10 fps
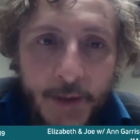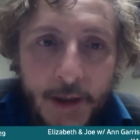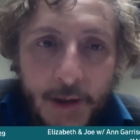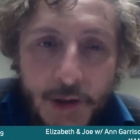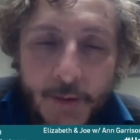
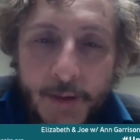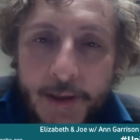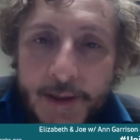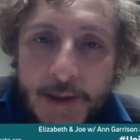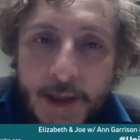Julian
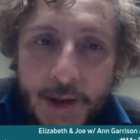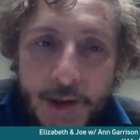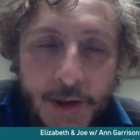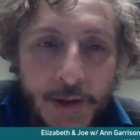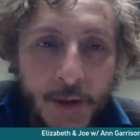Assange's
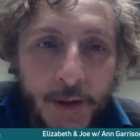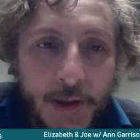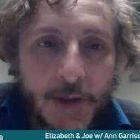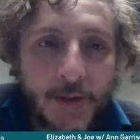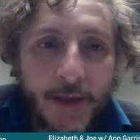attorney. So
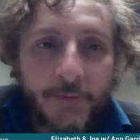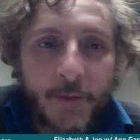therefore,